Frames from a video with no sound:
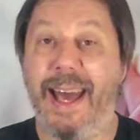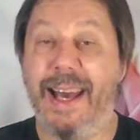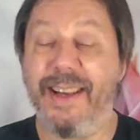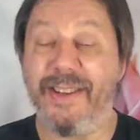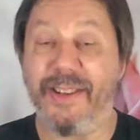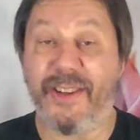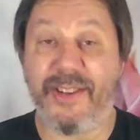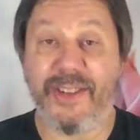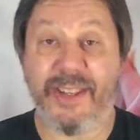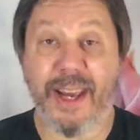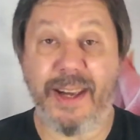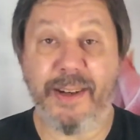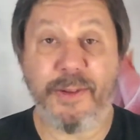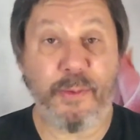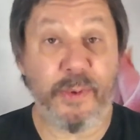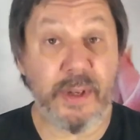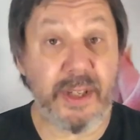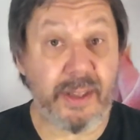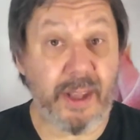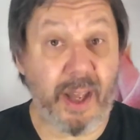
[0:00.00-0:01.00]
As I said,
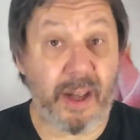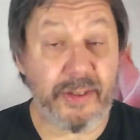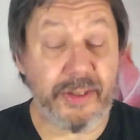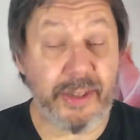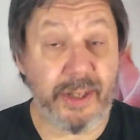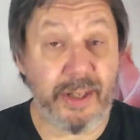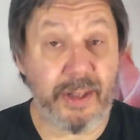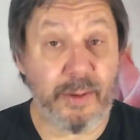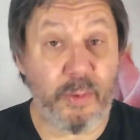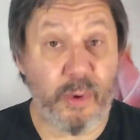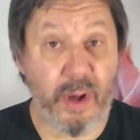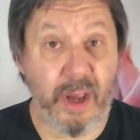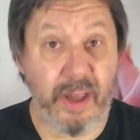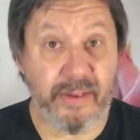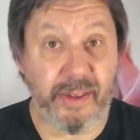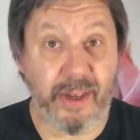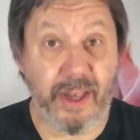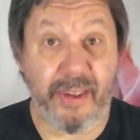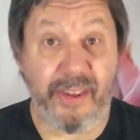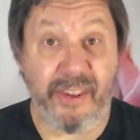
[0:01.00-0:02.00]
we started
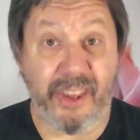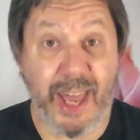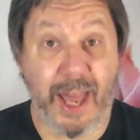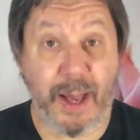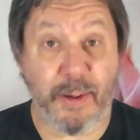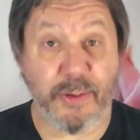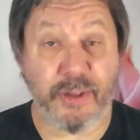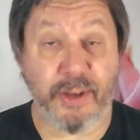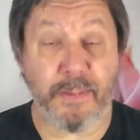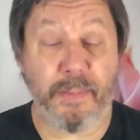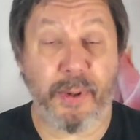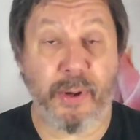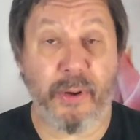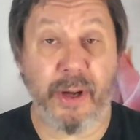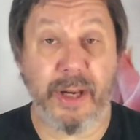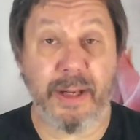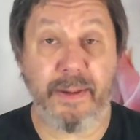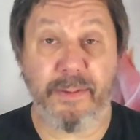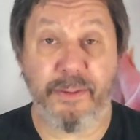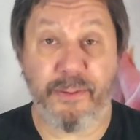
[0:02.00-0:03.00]
with
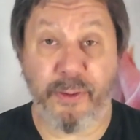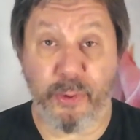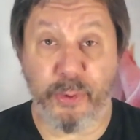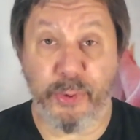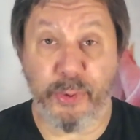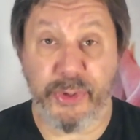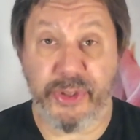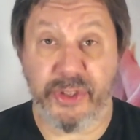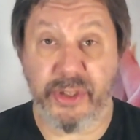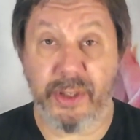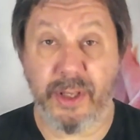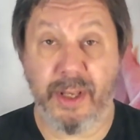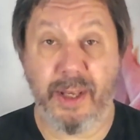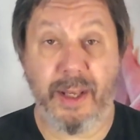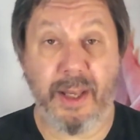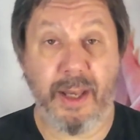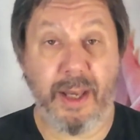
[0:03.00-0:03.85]
1,000-point force